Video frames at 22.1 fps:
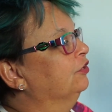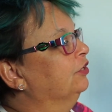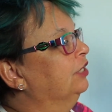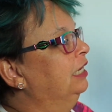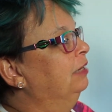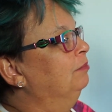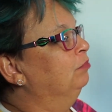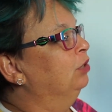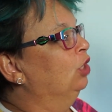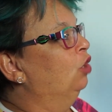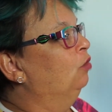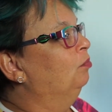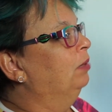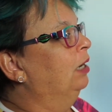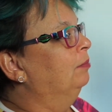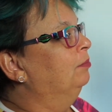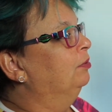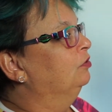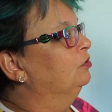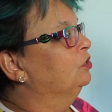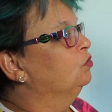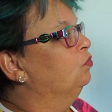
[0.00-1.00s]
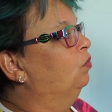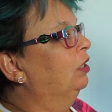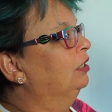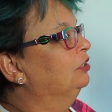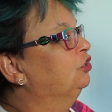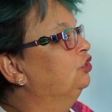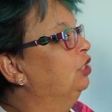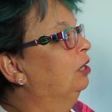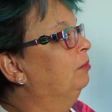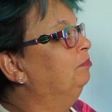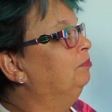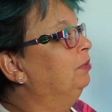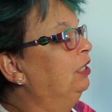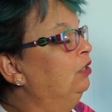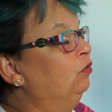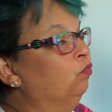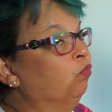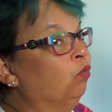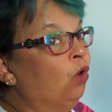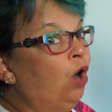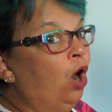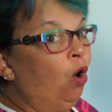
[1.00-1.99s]
can blow bubbles while
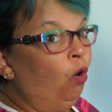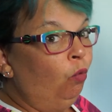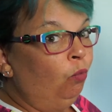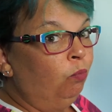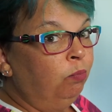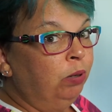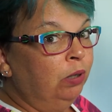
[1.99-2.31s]
jumping rope.